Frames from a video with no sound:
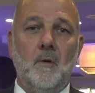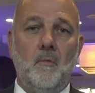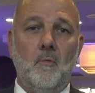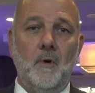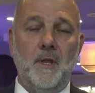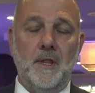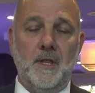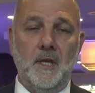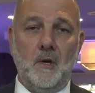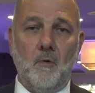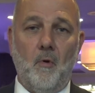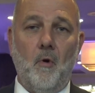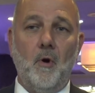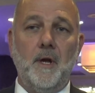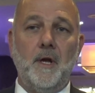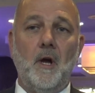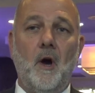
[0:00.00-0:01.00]
with the
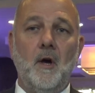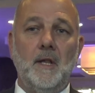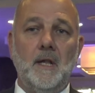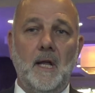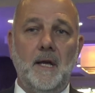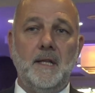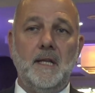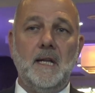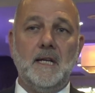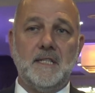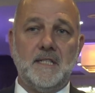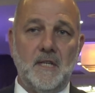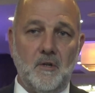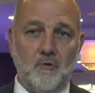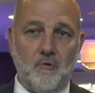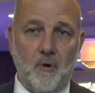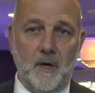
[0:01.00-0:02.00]
growing online
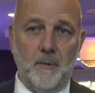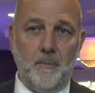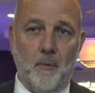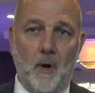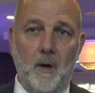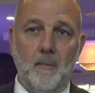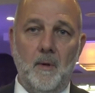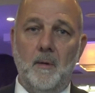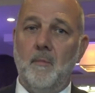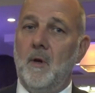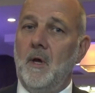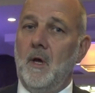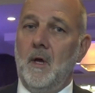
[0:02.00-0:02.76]
illicit trade problem.